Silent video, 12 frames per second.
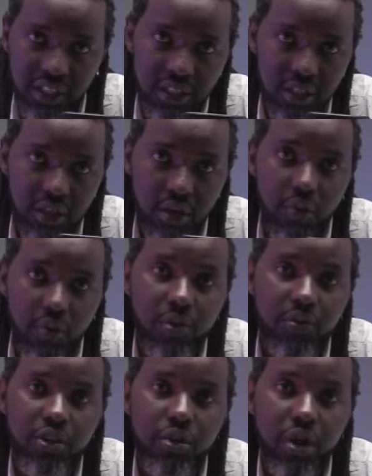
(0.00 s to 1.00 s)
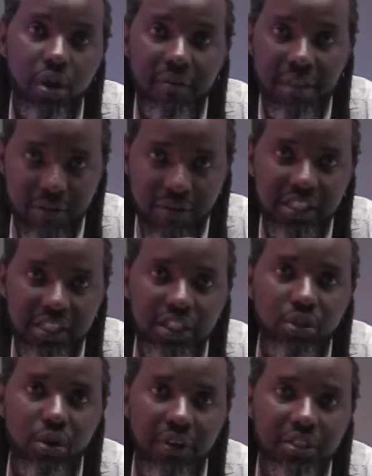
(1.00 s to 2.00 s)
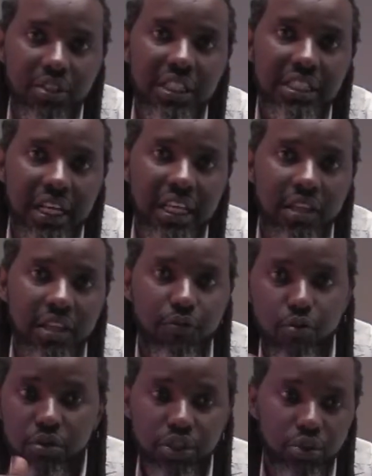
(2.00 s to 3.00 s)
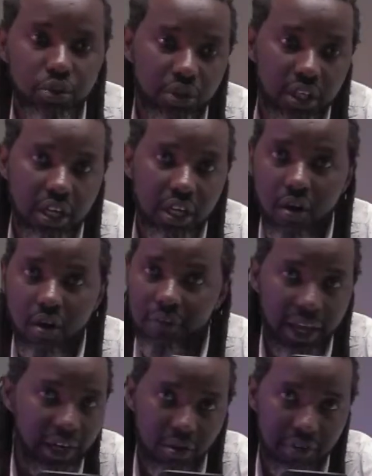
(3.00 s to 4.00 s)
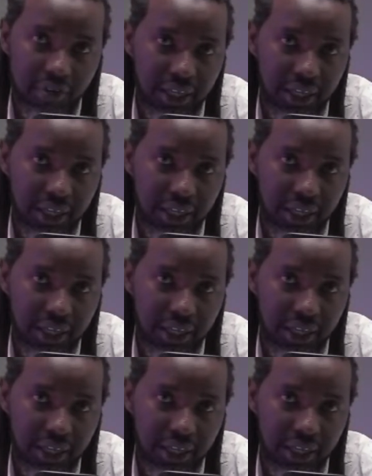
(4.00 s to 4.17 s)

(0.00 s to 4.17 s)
With video, you have the advantage of actually telling the full story over and over again.